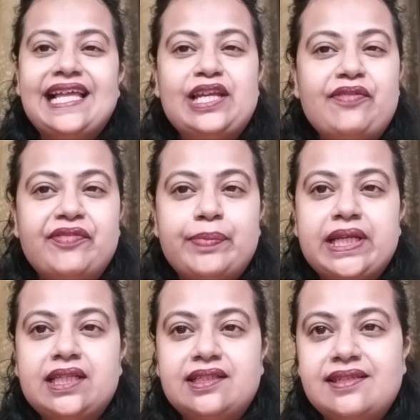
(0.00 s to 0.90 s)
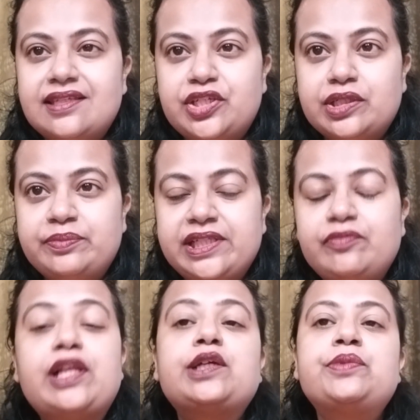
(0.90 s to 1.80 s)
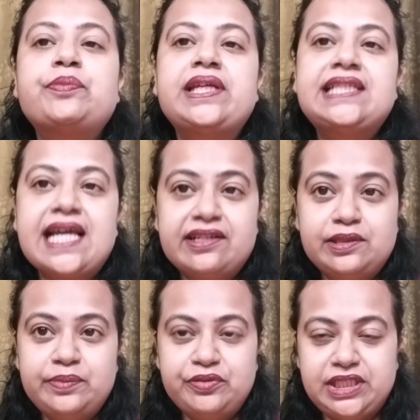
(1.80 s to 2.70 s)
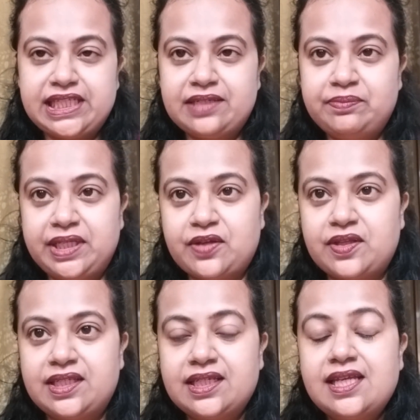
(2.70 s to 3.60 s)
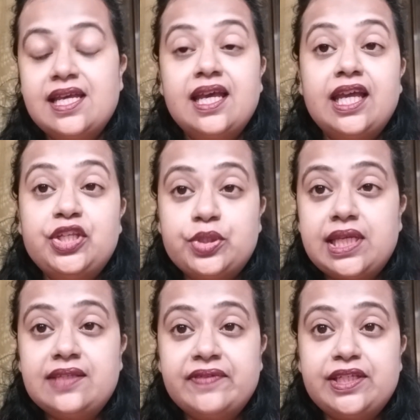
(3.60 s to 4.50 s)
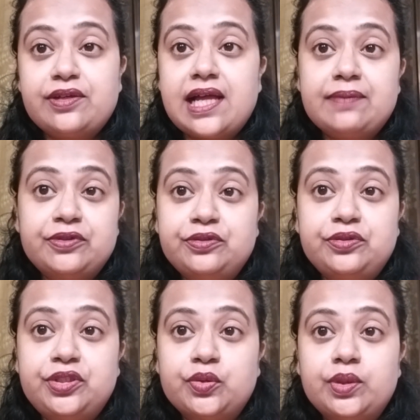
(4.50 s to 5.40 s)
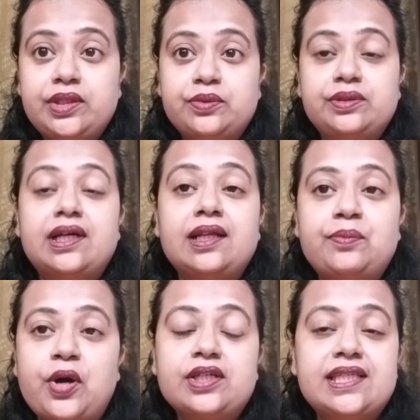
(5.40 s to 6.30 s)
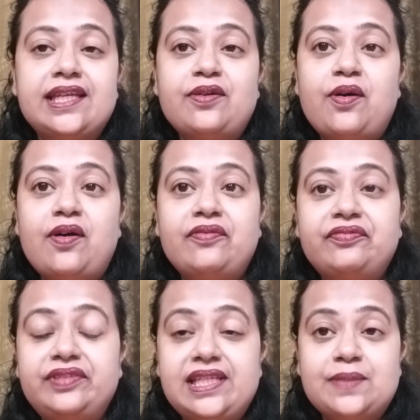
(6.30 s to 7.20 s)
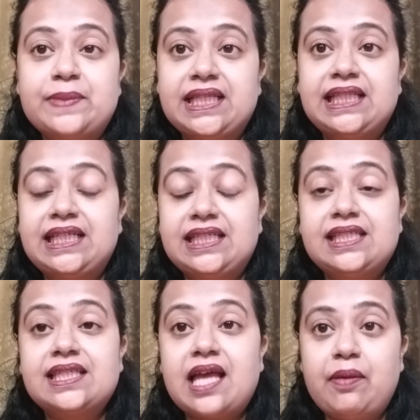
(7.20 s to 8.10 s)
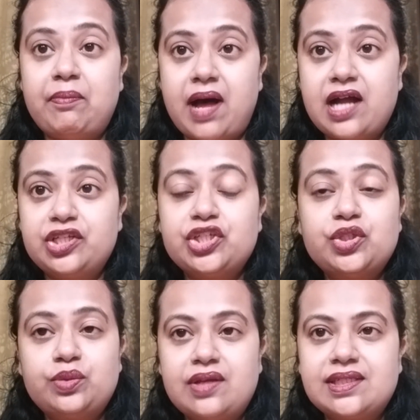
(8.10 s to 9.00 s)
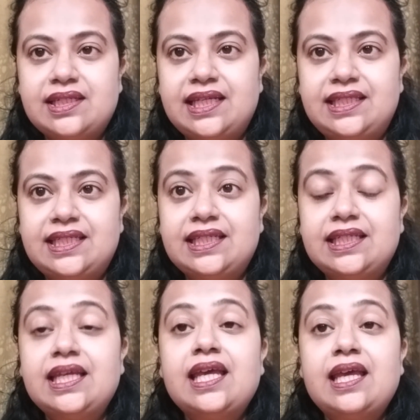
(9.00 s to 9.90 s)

Hello everybody, this is Jhilmil. Welcome to my channel Beauty and Beyond. In today's video, I'm going to show you the unboxing of this month, that is March 2018